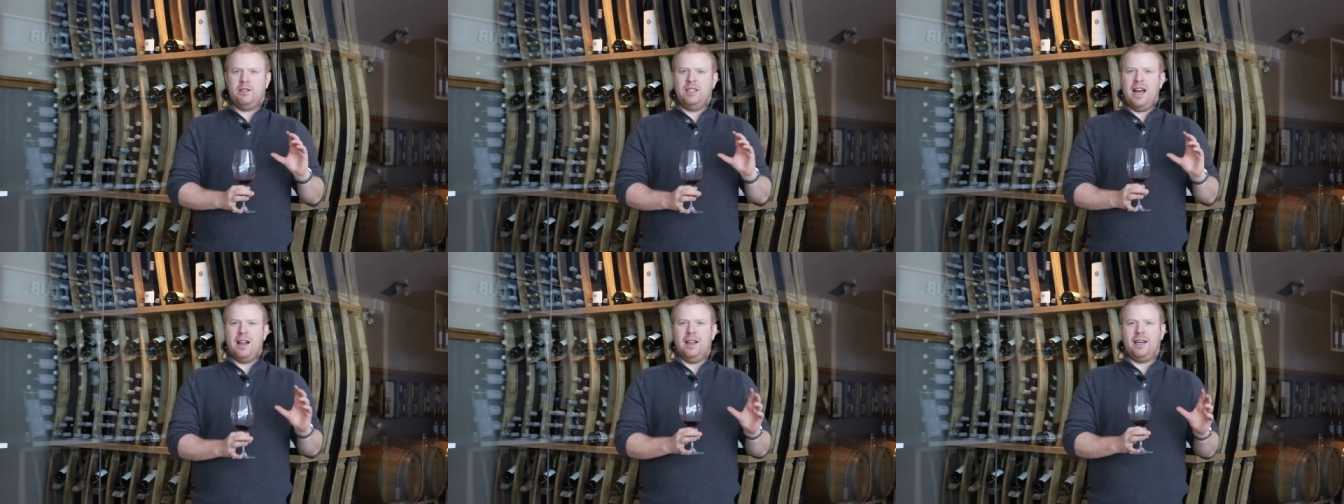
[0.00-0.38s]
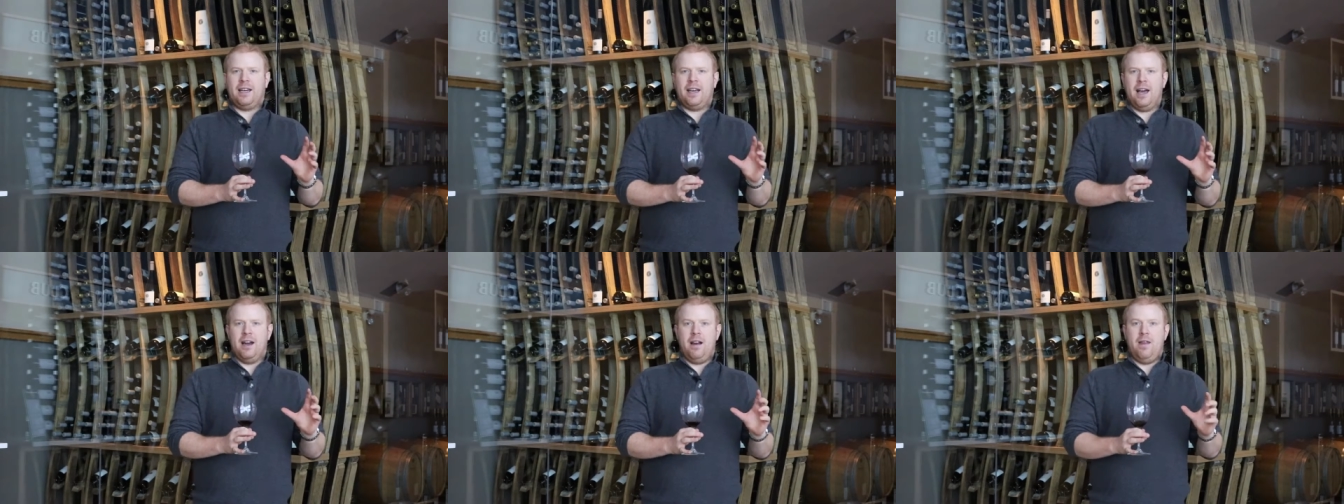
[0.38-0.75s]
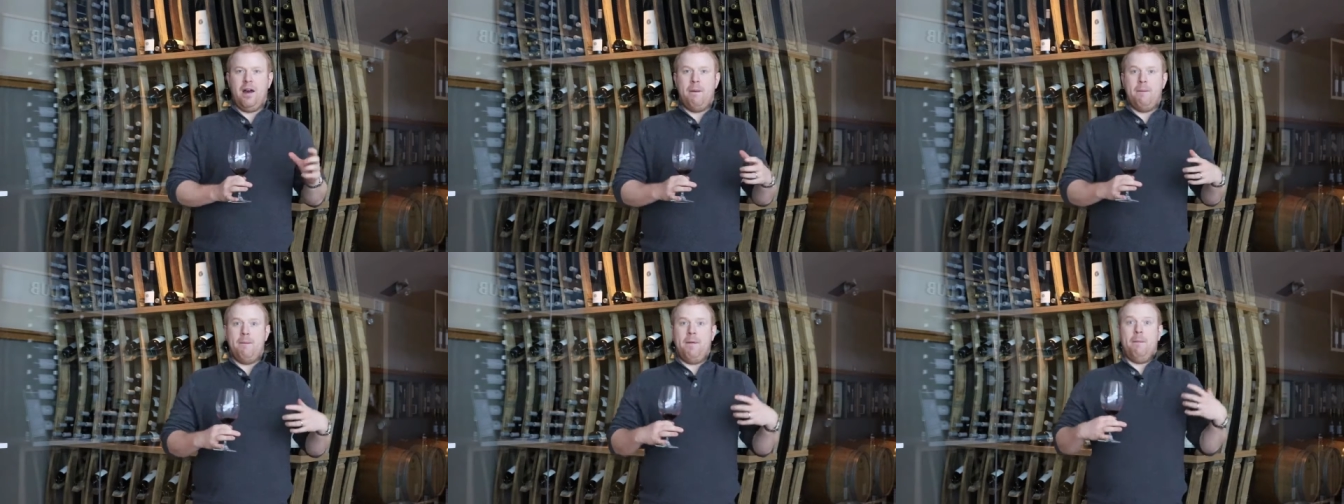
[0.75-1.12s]
delicate, and
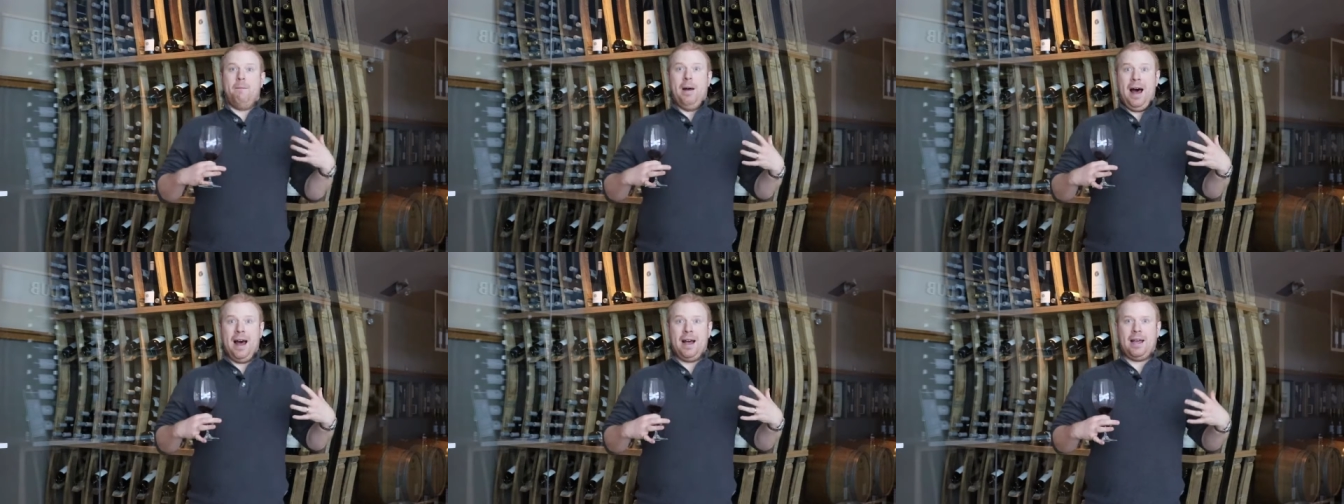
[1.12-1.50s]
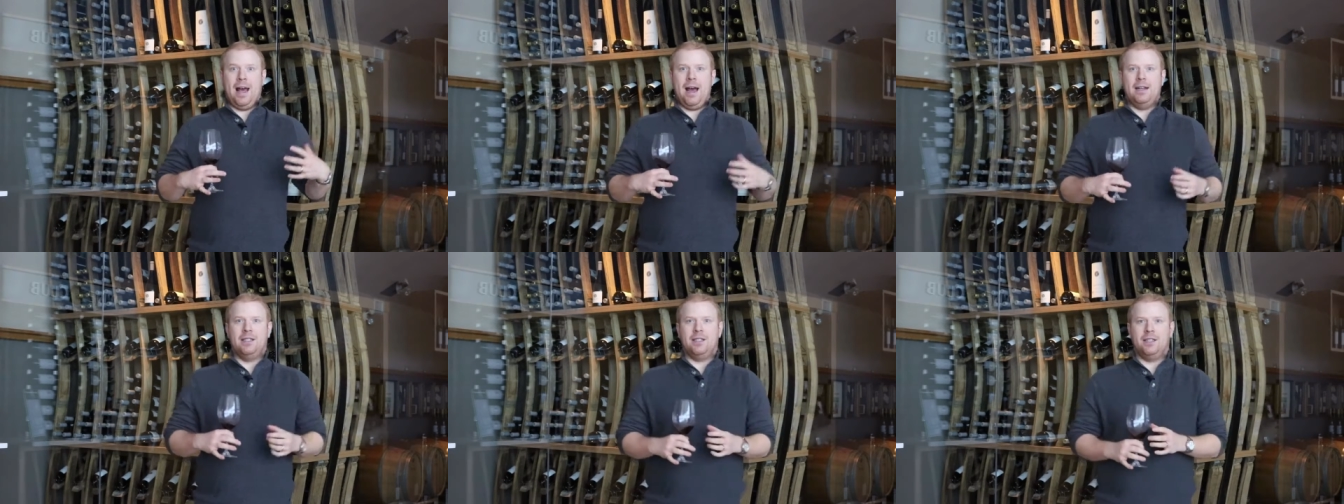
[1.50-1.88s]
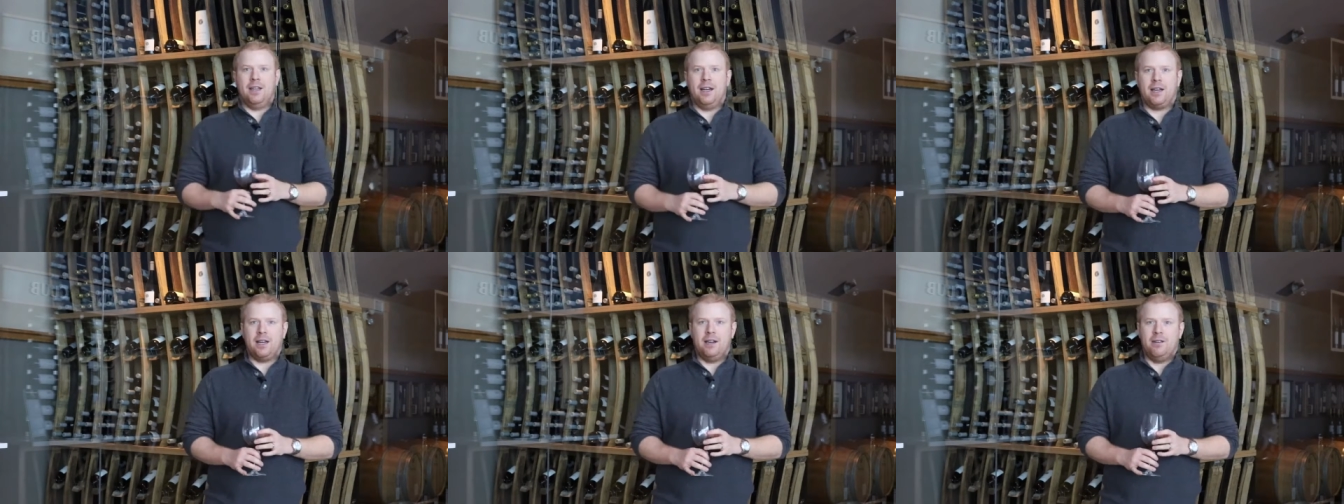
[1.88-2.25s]
then the back end's
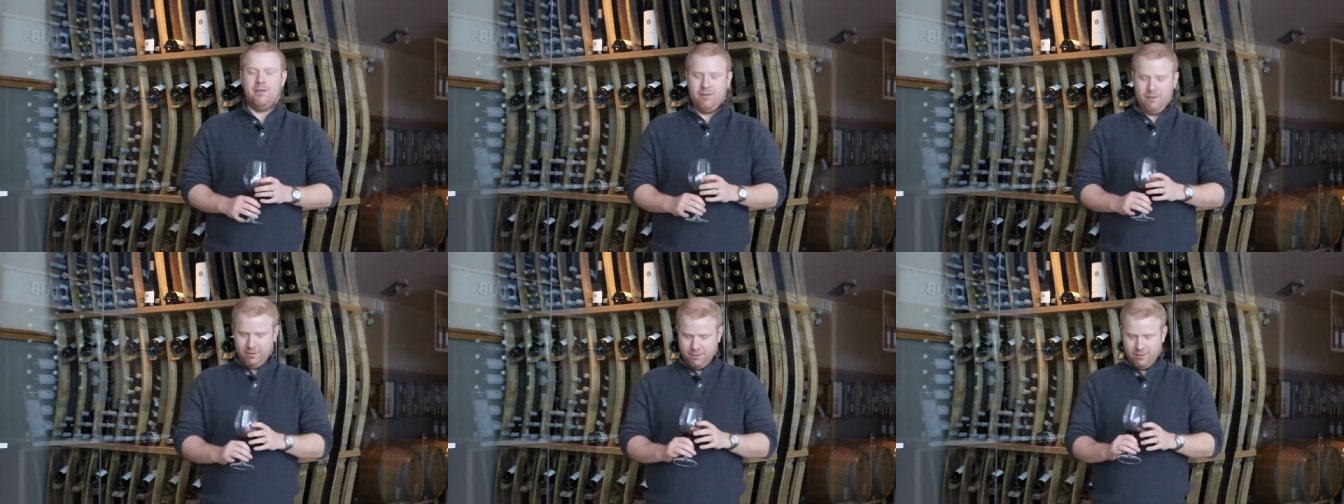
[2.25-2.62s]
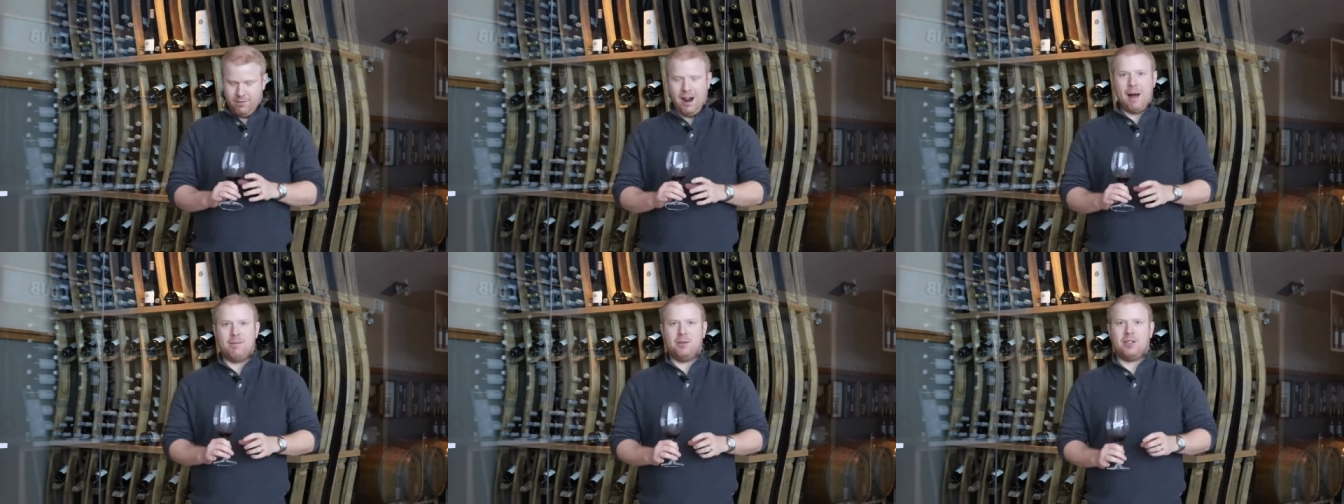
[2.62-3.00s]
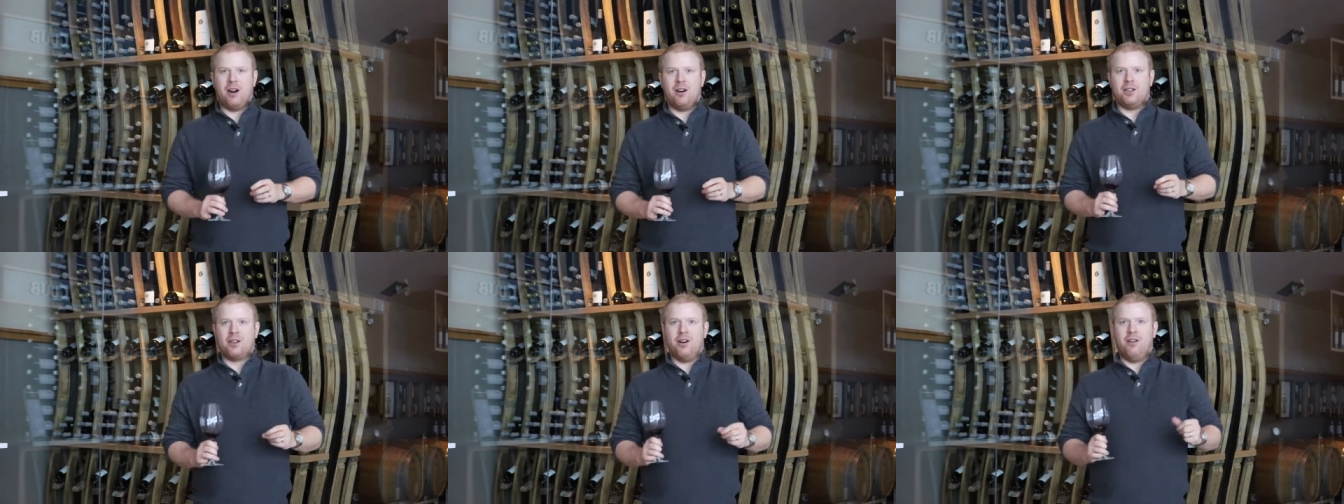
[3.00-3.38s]
like a rap
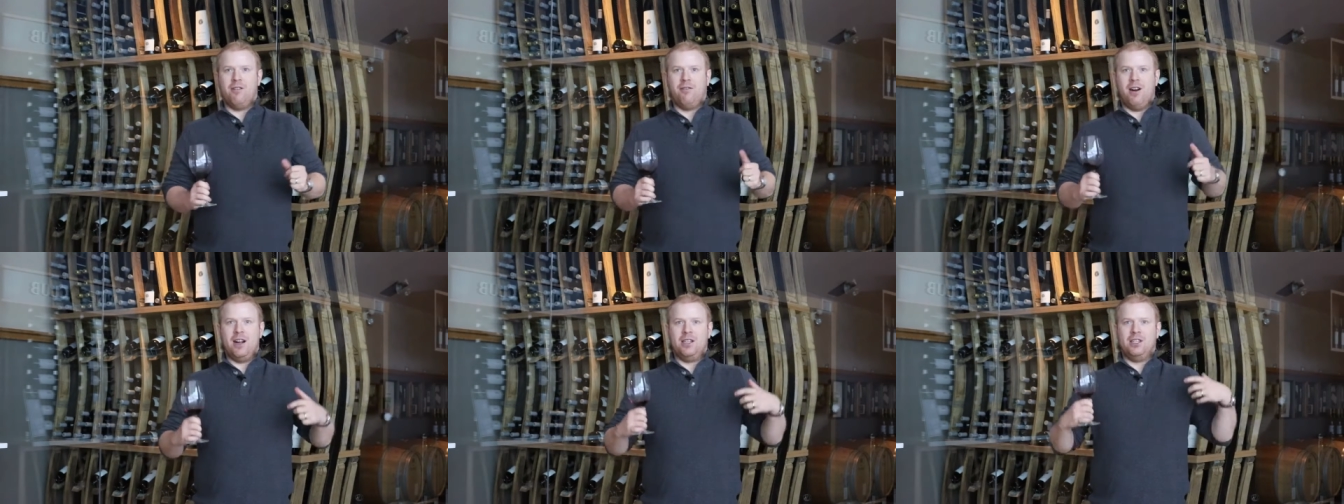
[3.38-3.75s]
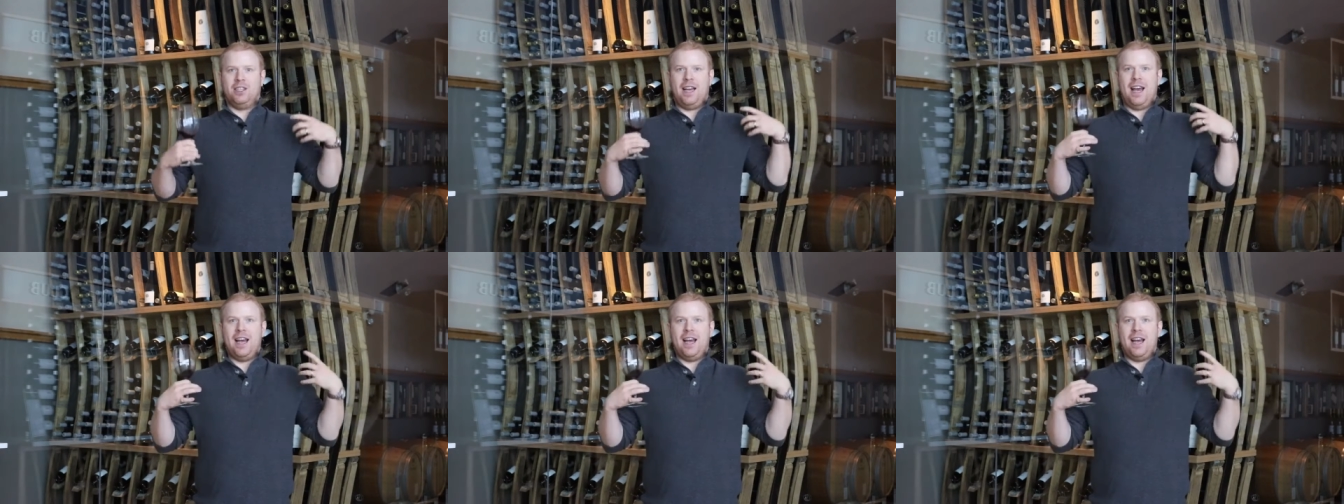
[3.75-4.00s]
star's girlfriend. It just